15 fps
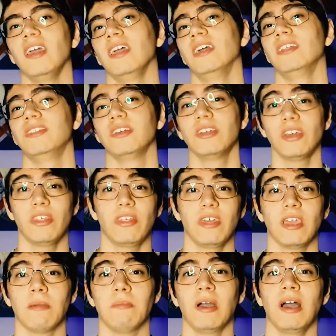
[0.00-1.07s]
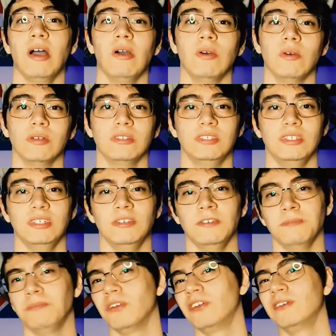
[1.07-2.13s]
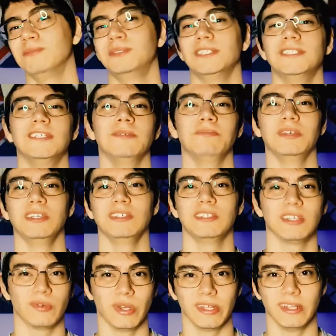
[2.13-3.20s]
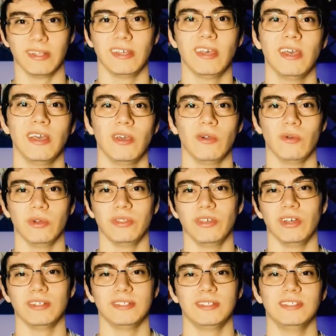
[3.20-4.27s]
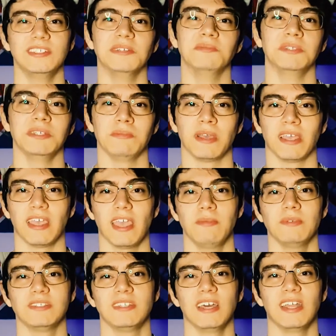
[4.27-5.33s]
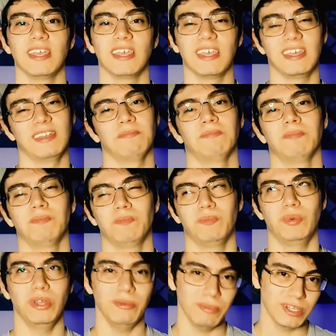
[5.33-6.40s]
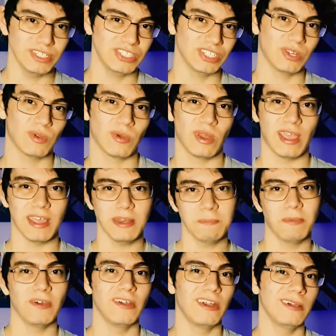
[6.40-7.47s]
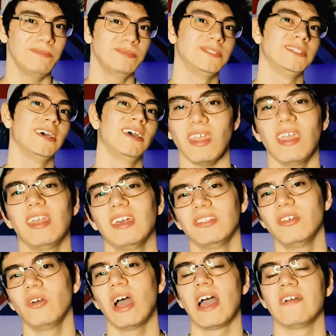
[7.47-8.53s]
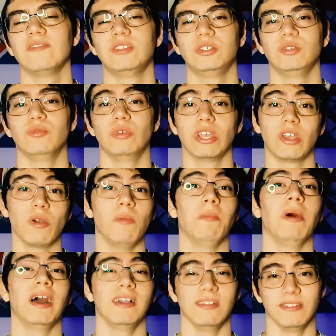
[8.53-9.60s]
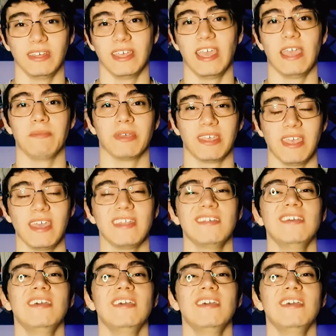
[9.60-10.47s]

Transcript: And the good thing about the power-up system being integrated with the other systems in my game is that I can pretty much create power-ups and I don't have to recompile the game again,